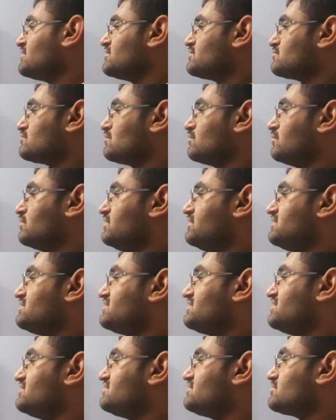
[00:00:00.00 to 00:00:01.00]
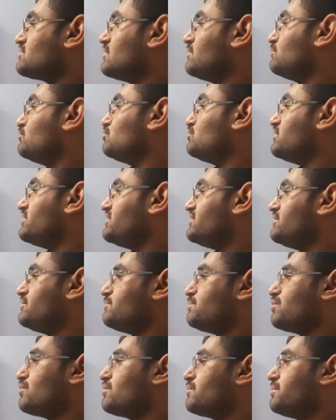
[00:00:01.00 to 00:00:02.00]
So this is commutative
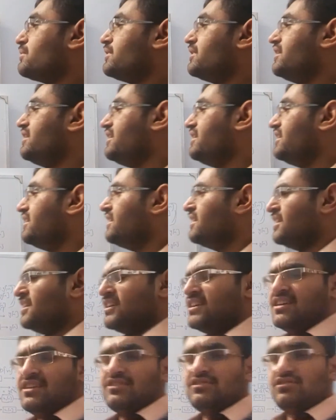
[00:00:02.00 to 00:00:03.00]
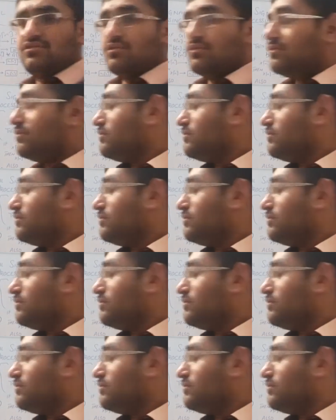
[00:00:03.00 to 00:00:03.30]
property. So